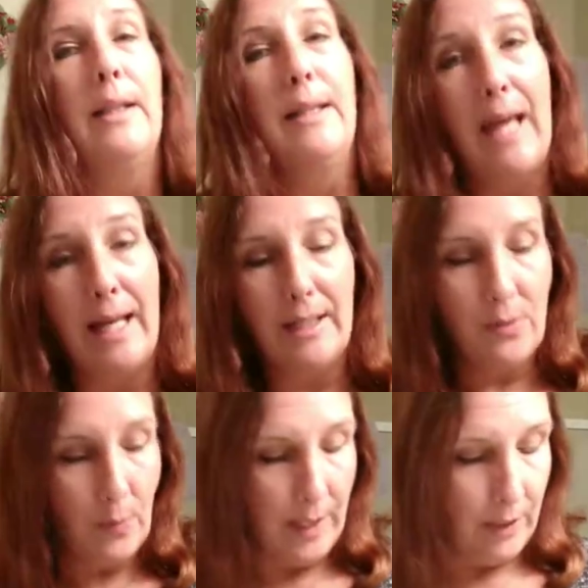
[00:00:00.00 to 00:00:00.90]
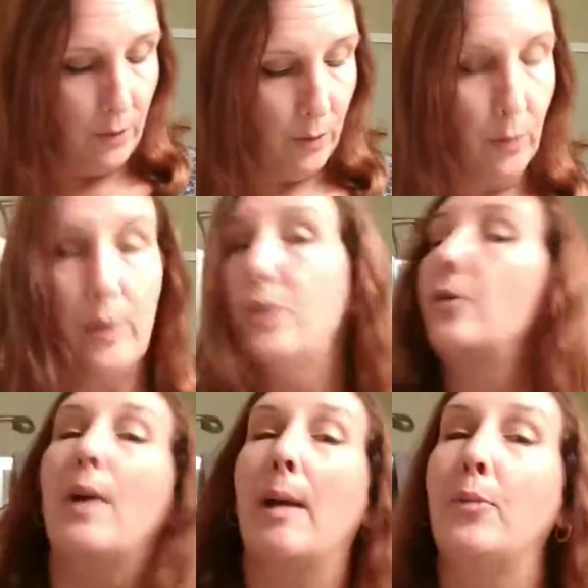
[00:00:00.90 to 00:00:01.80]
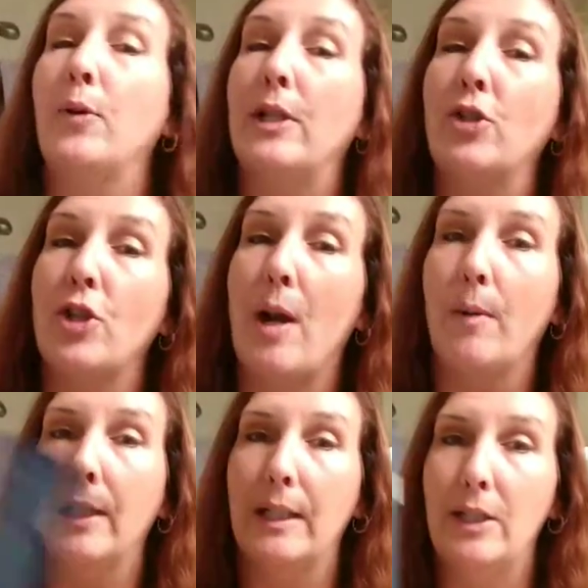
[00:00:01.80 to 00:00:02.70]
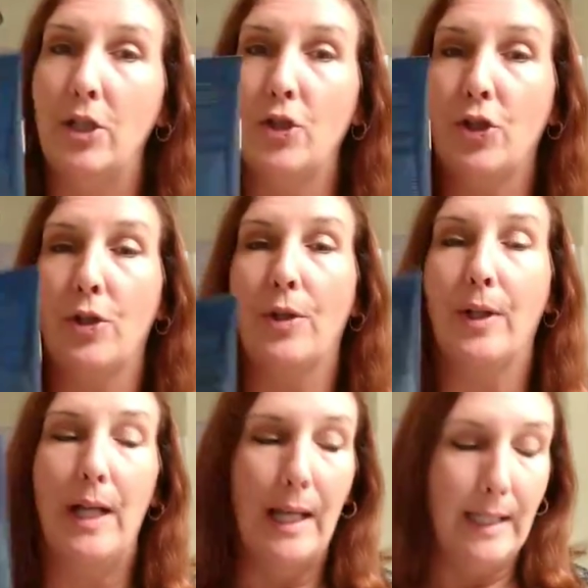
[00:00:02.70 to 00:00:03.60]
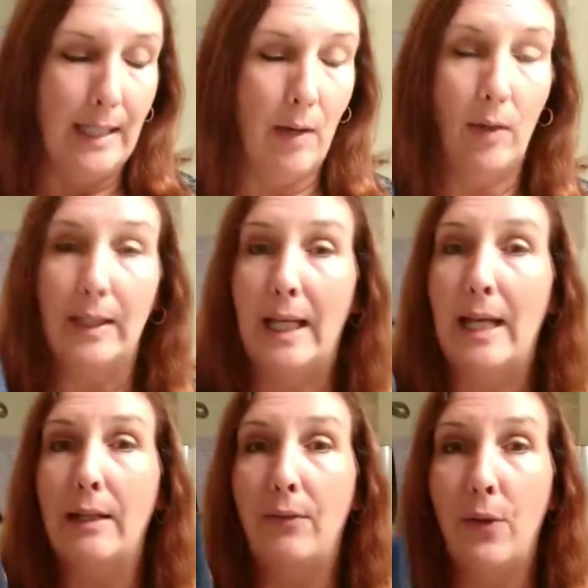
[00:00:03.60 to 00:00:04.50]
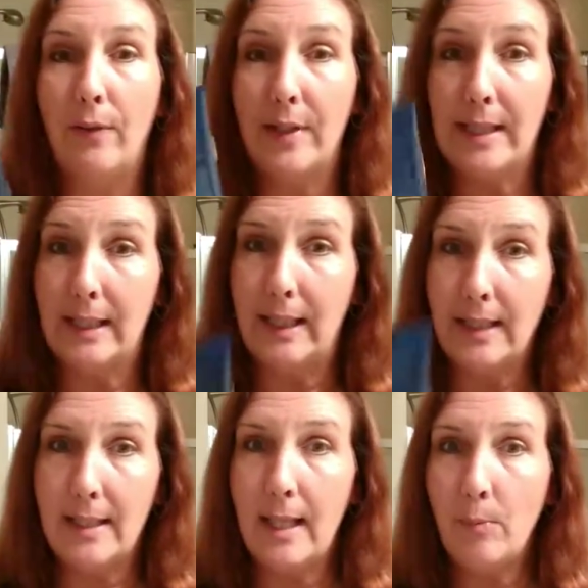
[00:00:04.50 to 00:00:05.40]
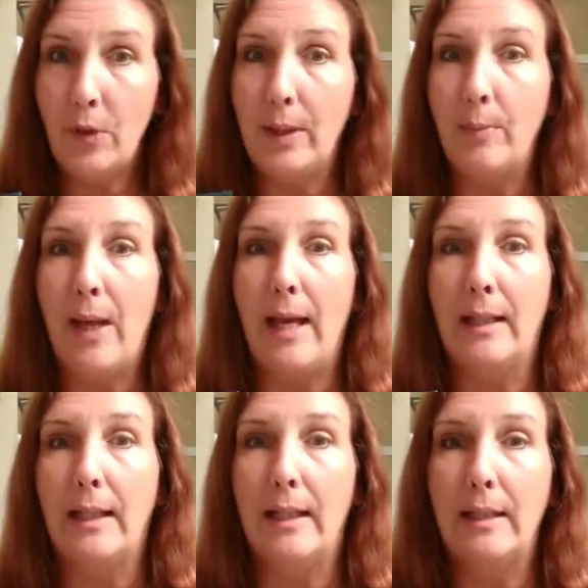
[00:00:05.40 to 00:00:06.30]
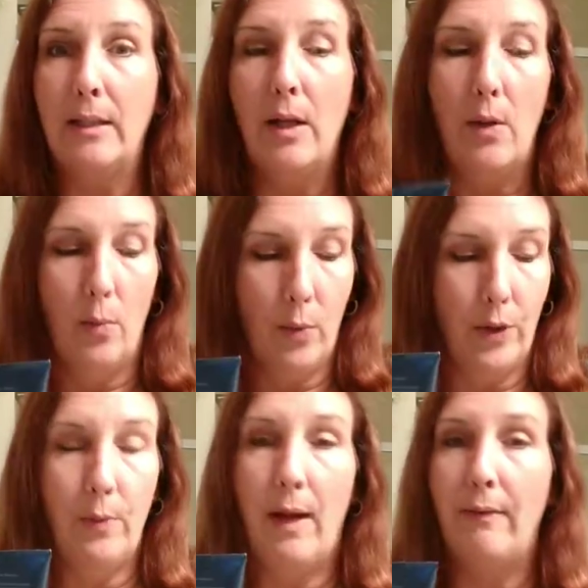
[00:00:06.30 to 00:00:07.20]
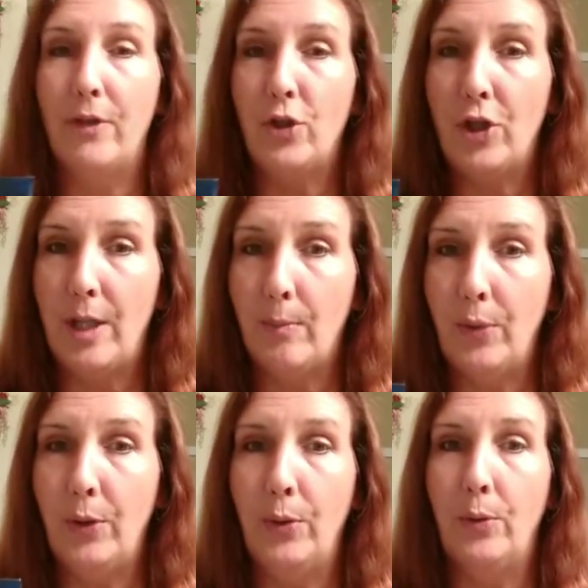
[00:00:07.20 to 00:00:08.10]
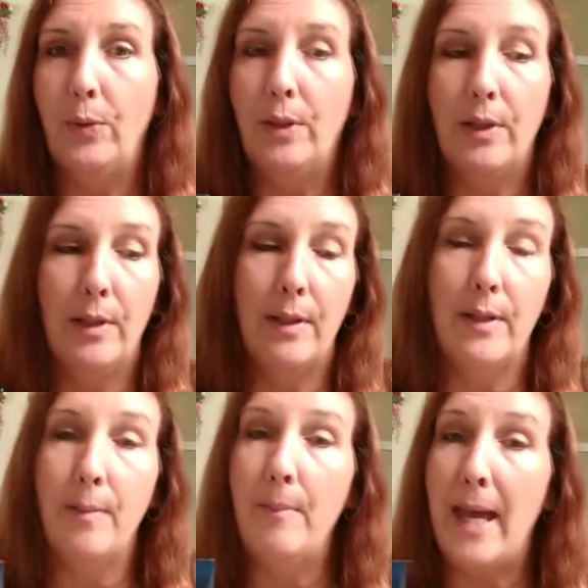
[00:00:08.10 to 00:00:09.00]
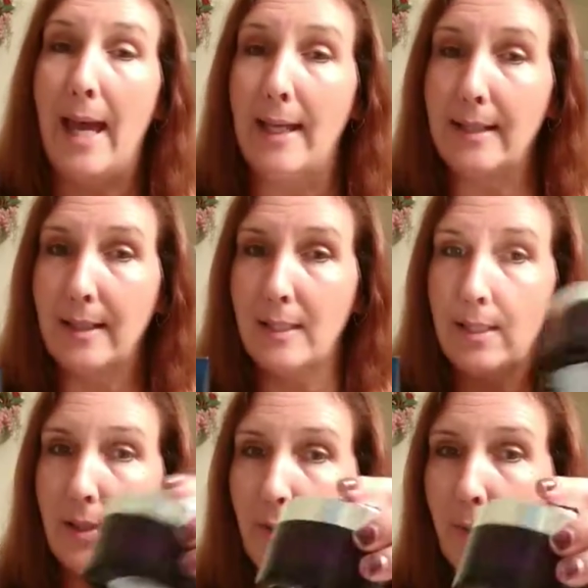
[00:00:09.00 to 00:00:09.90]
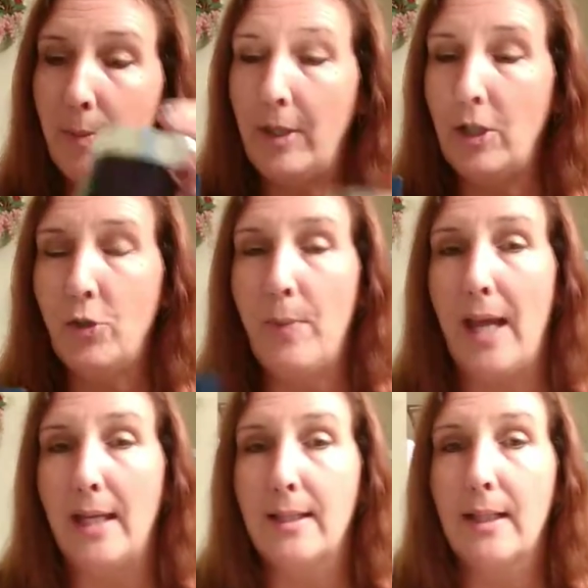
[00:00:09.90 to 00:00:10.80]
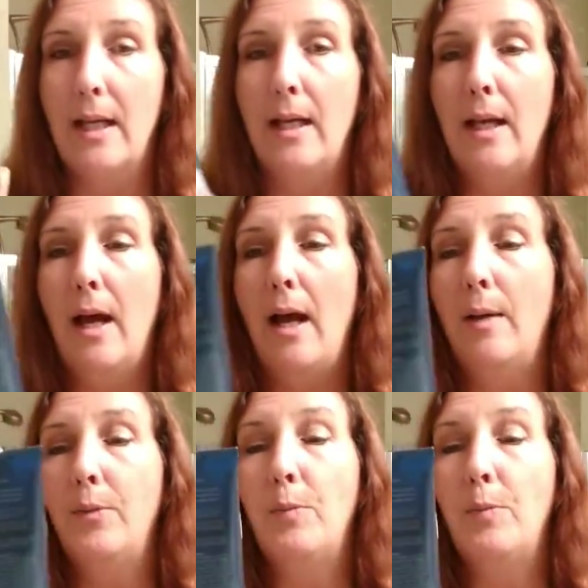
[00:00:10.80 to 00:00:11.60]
that is when you are going to grab your in-shower conditioner. Now again, if you have the select sampling packet where you have the shampoo, the mask. This is a replenished mask. You